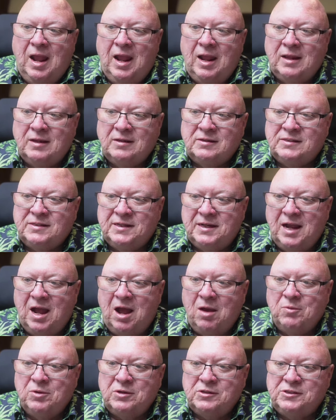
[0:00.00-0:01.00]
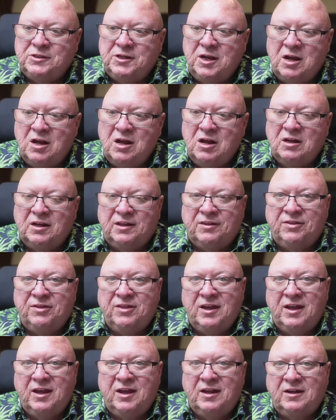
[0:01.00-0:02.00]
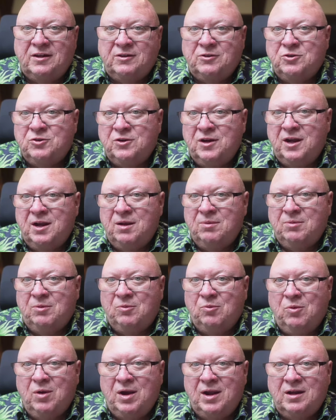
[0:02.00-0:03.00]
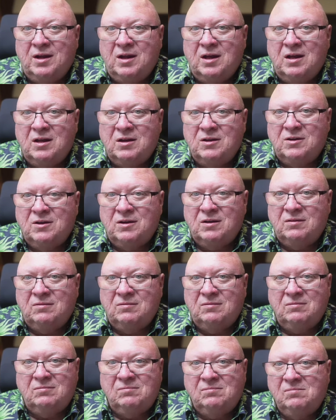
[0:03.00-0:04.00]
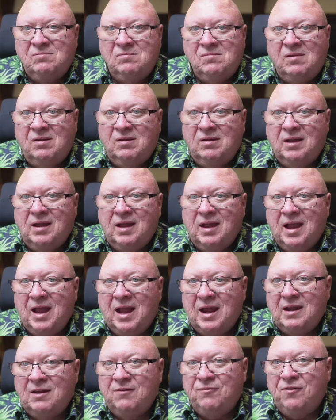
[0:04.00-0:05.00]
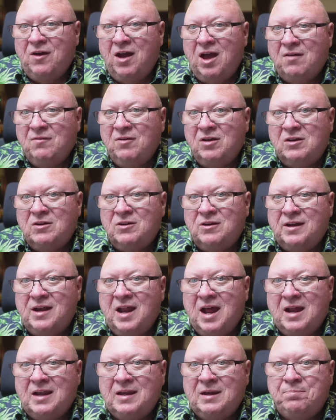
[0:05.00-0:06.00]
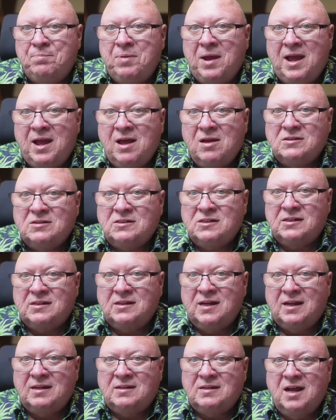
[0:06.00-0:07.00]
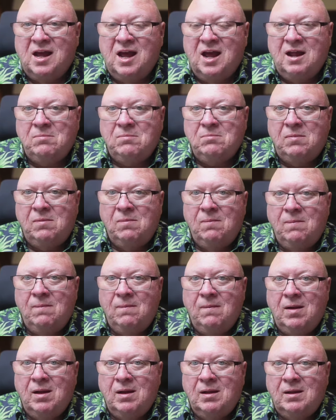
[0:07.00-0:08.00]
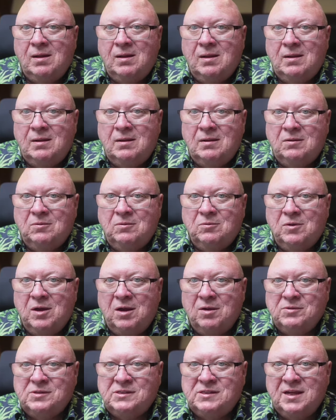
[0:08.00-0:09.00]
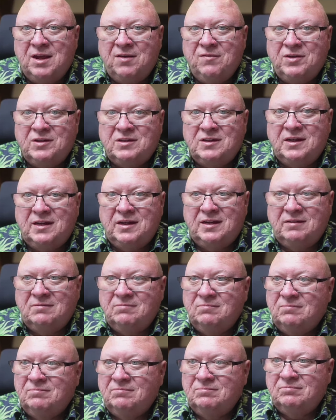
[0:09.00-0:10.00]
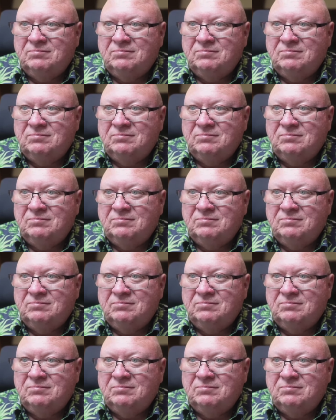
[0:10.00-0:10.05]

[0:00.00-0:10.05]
And see, I was young and thin and trim and weighed 185, 190 pounds at that time when I was 17.